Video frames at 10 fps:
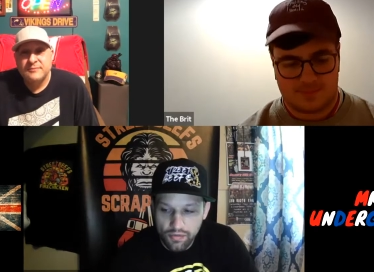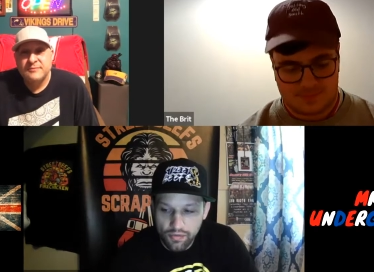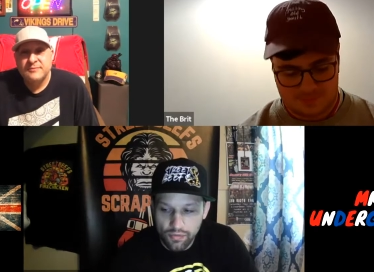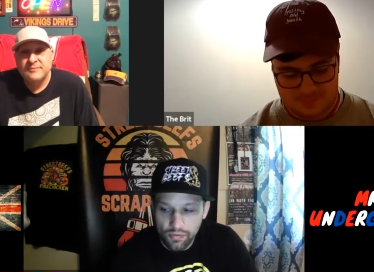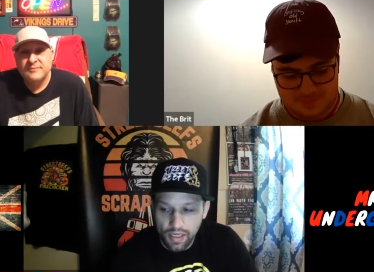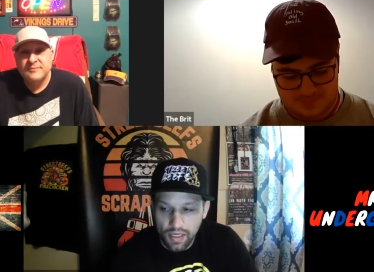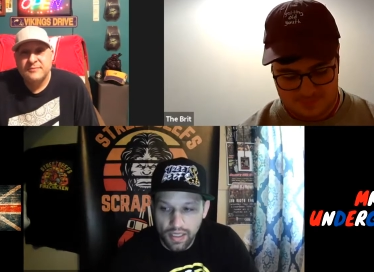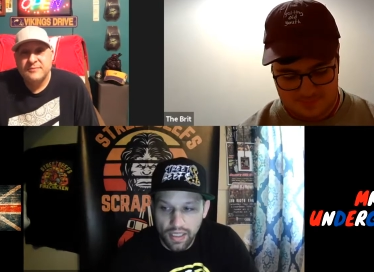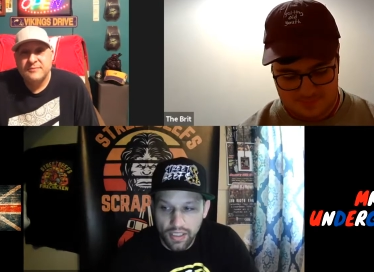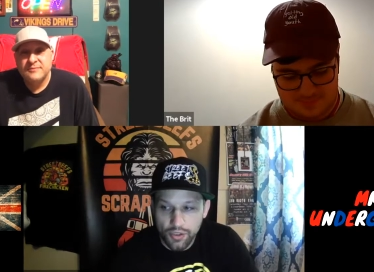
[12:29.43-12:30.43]
Speaker 1: through uh,
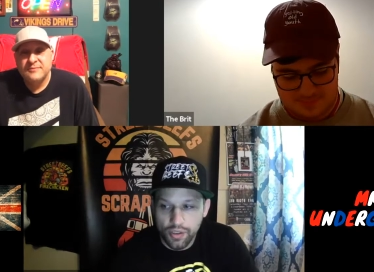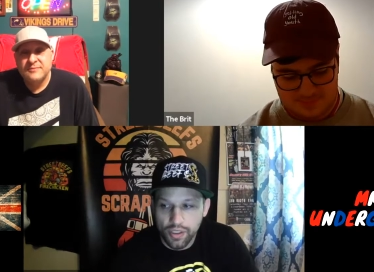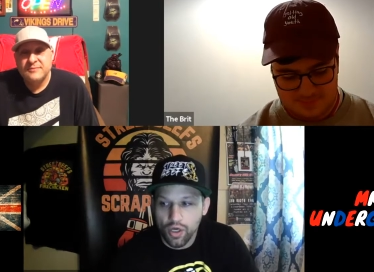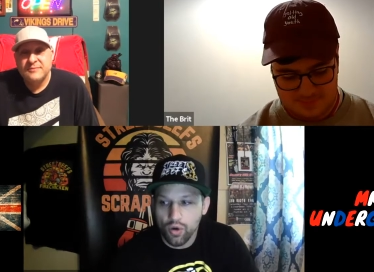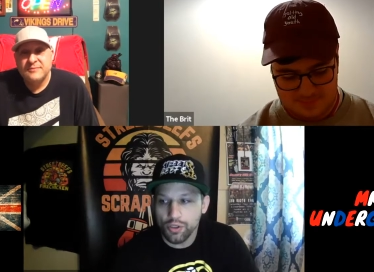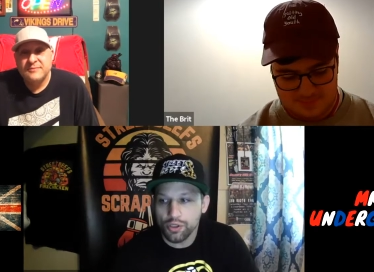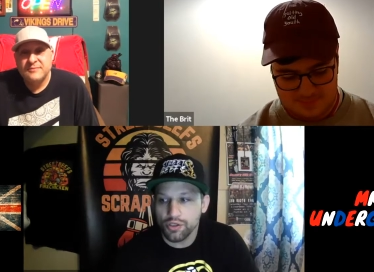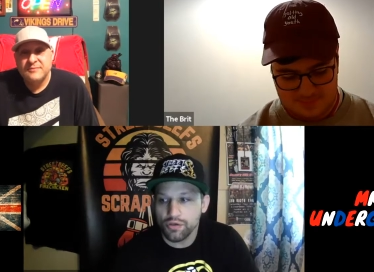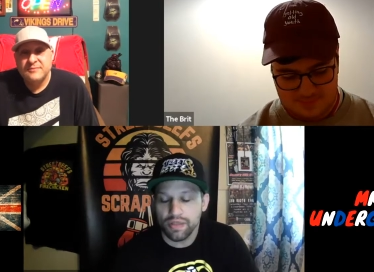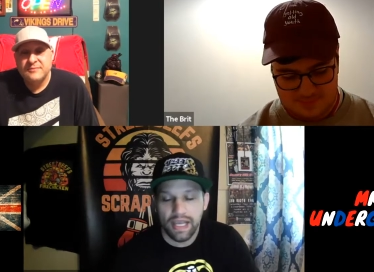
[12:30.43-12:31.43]
you can go and you can
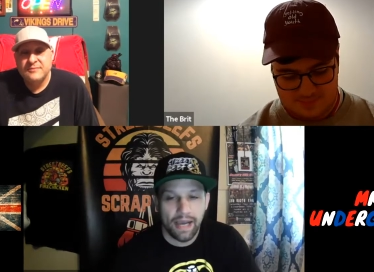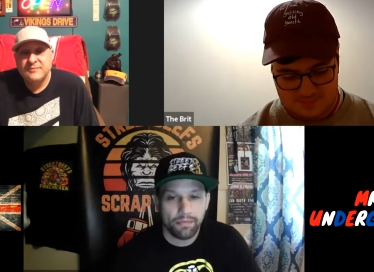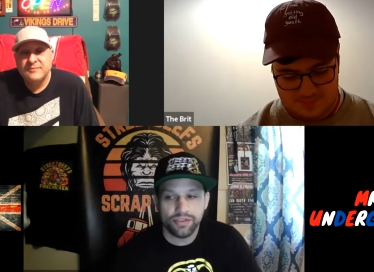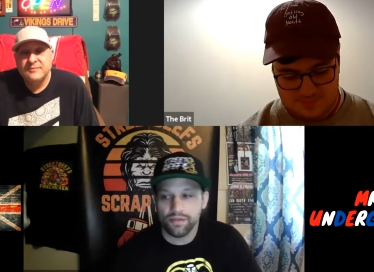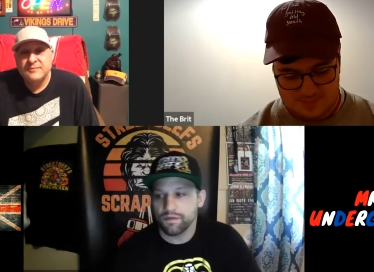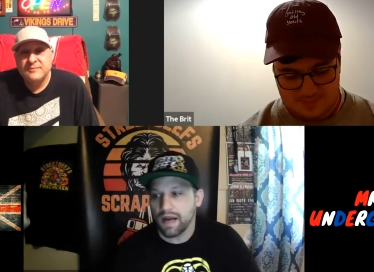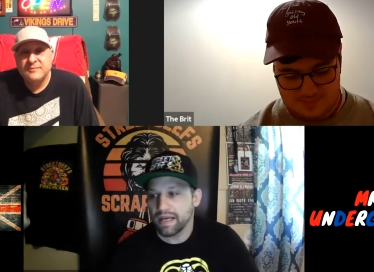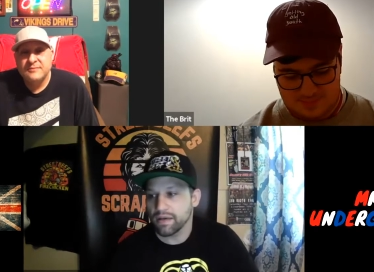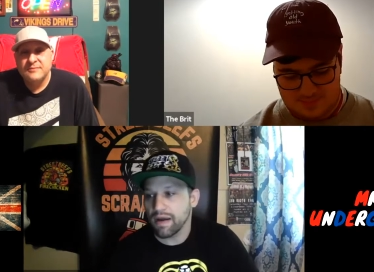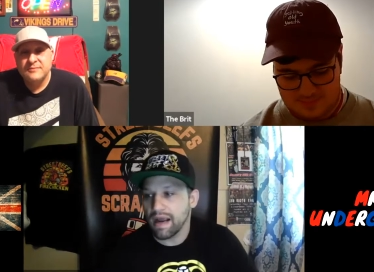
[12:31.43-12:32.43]
do the amateur fighting